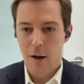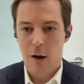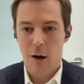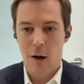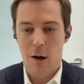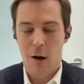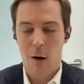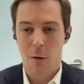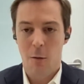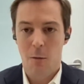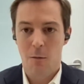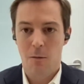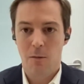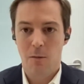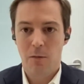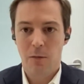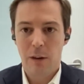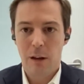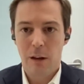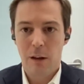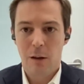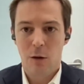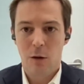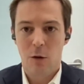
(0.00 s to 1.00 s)
um,
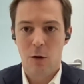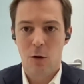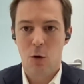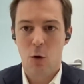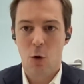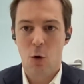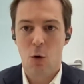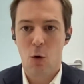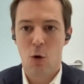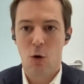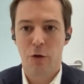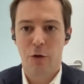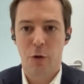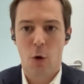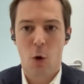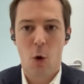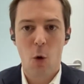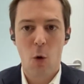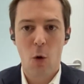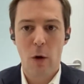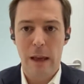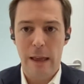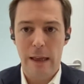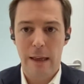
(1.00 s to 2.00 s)
goes
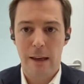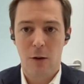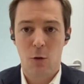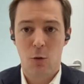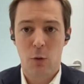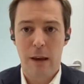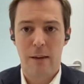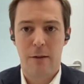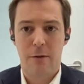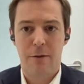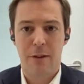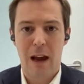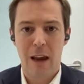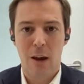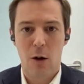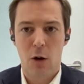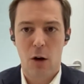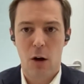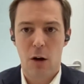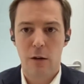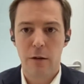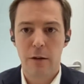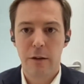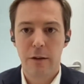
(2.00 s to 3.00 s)
all in with
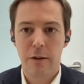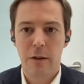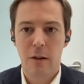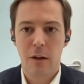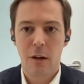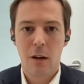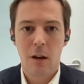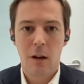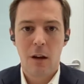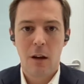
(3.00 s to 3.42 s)
violence,